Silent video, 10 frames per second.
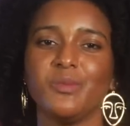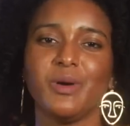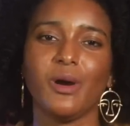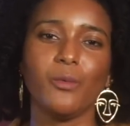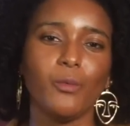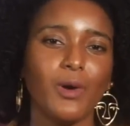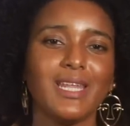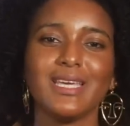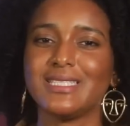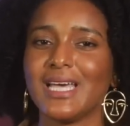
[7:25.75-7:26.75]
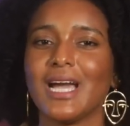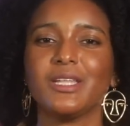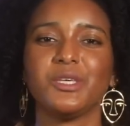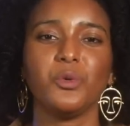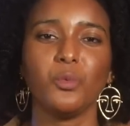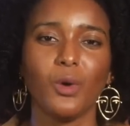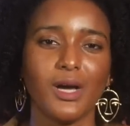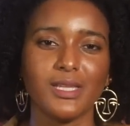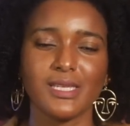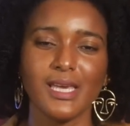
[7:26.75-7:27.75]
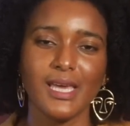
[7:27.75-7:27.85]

about what exactly you want